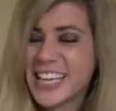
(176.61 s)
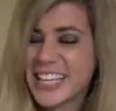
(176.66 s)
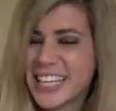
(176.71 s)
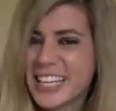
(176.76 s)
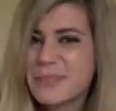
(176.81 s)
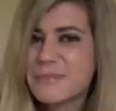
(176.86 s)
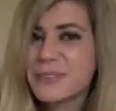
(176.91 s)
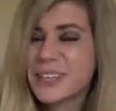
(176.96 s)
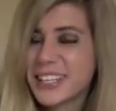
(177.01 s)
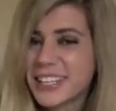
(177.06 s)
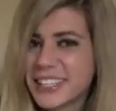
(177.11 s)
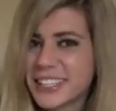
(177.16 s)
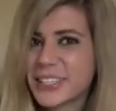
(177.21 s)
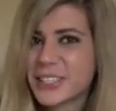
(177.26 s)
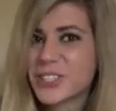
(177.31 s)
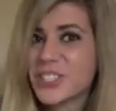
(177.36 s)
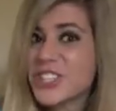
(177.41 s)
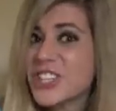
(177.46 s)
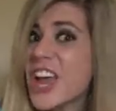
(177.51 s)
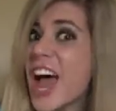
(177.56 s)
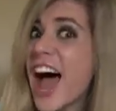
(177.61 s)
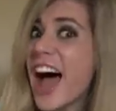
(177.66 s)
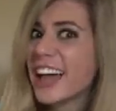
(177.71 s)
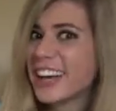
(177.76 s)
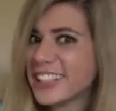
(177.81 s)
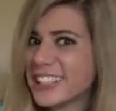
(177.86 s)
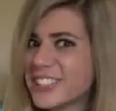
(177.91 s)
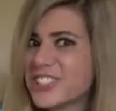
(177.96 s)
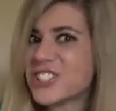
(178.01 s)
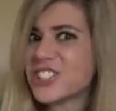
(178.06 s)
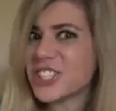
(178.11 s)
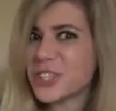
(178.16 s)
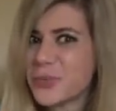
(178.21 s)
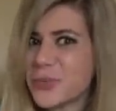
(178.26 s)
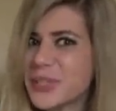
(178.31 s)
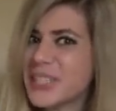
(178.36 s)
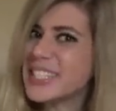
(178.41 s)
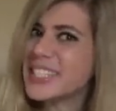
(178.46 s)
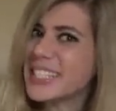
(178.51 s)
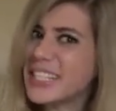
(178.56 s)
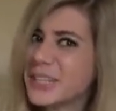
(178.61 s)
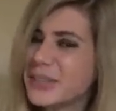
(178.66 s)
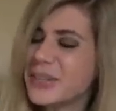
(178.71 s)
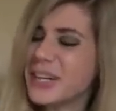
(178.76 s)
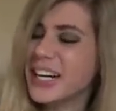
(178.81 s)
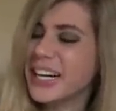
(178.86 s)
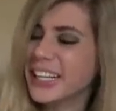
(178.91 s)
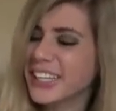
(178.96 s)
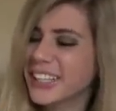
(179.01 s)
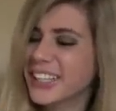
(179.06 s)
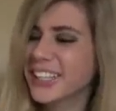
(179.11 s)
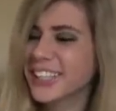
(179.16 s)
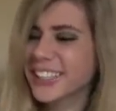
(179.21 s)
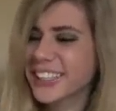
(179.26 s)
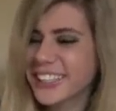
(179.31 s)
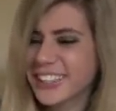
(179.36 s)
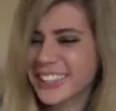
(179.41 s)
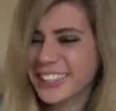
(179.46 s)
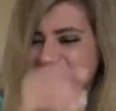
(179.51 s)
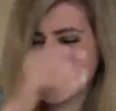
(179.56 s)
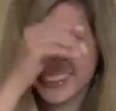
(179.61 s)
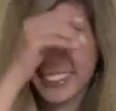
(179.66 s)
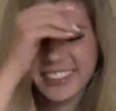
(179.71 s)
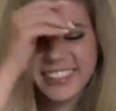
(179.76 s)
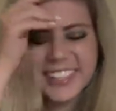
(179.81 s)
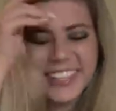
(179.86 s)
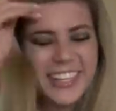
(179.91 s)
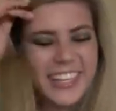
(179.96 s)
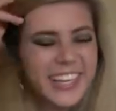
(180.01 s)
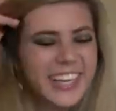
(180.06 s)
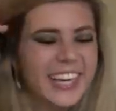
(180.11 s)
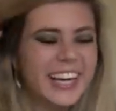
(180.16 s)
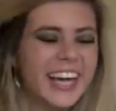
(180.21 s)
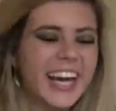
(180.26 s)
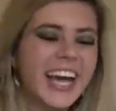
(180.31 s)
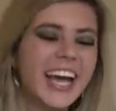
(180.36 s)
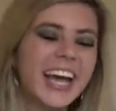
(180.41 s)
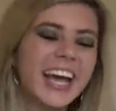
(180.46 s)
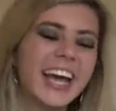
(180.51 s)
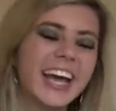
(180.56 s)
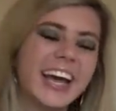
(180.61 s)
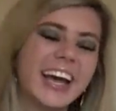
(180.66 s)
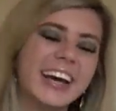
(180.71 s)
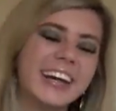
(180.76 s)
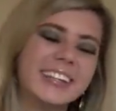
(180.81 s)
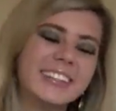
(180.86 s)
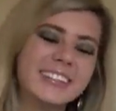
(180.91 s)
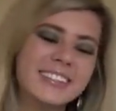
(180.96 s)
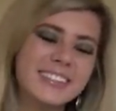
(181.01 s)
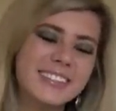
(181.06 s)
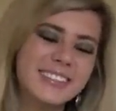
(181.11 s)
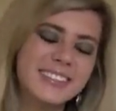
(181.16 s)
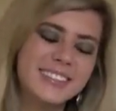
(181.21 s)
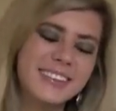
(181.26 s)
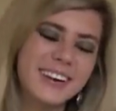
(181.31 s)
can be a little challenging once in a while. And